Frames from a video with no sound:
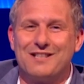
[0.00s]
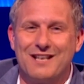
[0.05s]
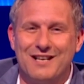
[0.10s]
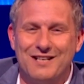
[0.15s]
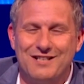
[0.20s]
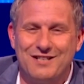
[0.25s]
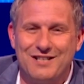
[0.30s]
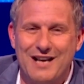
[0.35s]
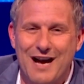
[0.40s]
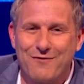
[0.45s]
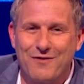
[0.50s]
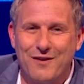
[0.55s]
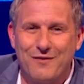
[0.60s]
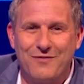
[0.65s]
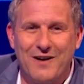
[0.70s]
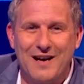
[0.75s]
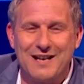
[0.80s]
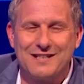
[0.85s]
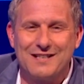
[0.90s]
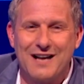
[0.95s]
you
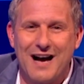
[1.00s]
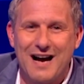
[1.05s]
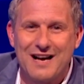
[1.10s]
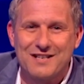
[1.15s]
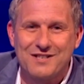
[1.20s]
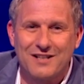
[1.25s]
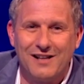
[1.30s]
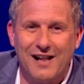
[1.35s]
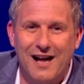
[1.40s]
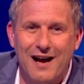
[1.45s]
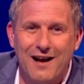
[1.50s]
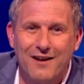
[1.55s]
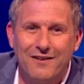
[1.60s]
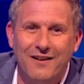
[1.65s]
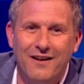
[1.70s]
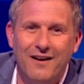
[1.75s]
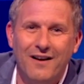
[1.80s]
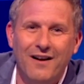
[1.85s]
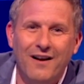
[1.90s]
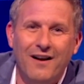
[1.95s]
Jaffa-faced ass
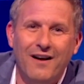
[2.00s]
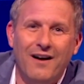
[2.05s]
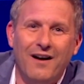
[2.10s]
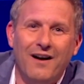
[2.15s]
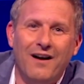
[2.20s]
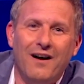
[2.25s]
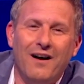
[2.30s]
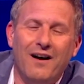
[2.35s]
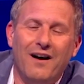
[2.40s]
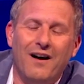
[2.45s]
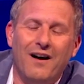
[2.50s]
clown.